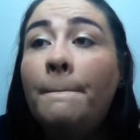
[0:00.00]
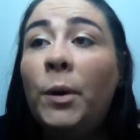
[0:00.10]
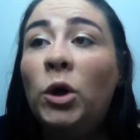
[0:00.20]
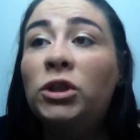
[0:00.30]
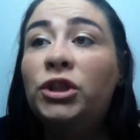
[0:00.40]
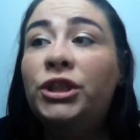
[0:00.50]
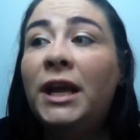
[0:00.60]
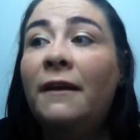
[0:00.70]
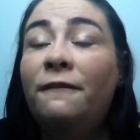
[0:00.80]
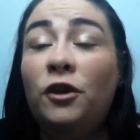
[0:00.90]
But
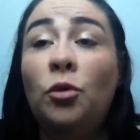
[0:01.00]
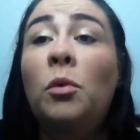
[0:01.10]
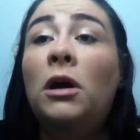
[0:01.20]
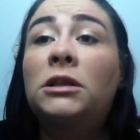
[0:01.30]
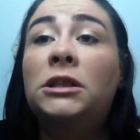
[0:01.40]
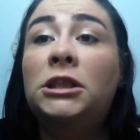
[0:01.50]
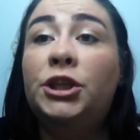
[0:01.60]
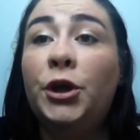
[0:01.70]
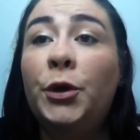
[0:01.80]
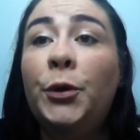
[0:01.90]
if you want
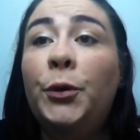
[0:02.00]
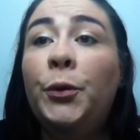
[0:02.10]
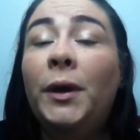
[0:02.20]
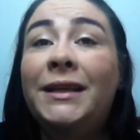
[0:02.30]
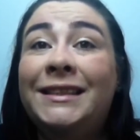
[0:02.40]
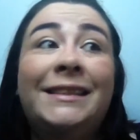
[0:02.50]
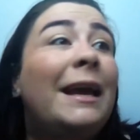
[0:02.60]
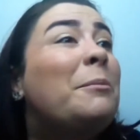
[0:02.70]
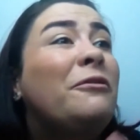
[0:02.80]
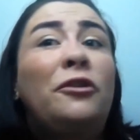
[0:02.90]
to
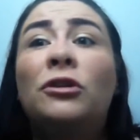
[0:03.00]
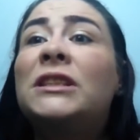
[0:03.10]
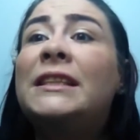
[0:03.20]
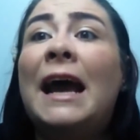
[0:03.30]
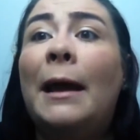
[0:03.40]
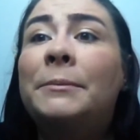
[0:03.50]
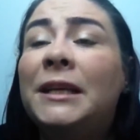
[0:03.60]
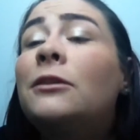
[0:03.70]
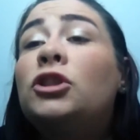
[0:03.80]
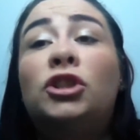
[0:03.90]
skip a few steps
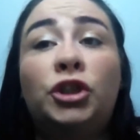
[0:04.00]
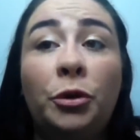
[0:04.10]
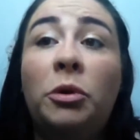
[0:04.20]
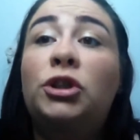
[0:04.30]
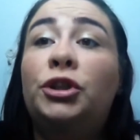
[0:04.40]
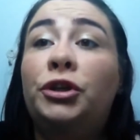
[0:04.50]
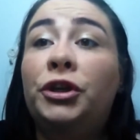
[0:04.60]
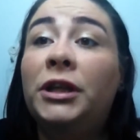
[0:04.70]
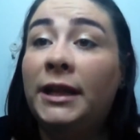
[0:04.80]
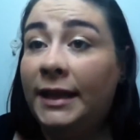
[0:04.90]
and just do what you
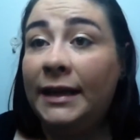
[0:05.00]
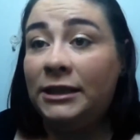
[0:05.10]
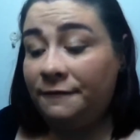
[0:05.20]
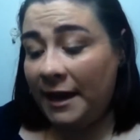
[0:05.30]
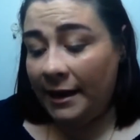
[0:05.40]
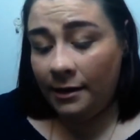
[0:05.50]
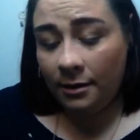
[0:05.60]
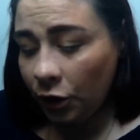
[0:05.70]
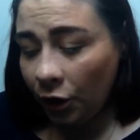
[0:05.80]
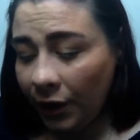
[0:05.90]
do, then that's fine.
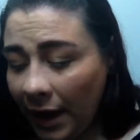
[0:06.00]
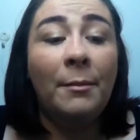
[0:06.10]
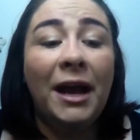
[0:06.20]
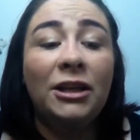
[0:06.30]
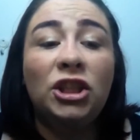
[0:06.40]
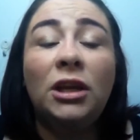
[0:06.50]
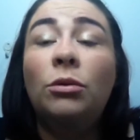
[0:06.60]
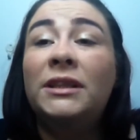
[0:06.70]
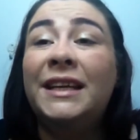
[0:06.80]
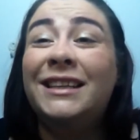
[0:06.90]
Now I'm actually
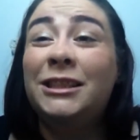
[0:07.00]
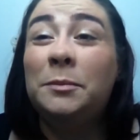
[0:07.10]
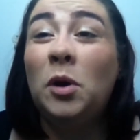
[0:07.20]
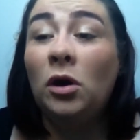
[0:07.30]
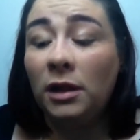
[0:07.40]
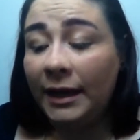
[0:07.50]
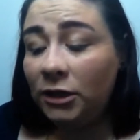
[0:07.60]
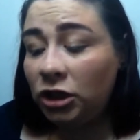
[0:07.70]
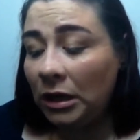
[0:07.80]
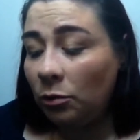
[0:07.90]
going to take a small
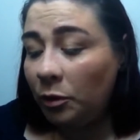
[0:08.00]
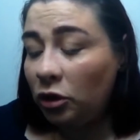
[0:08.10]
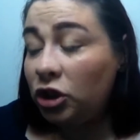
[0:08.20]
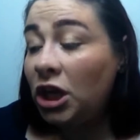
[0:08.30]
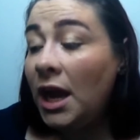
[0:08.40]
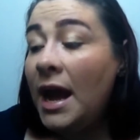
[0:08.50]
eyeshadow brush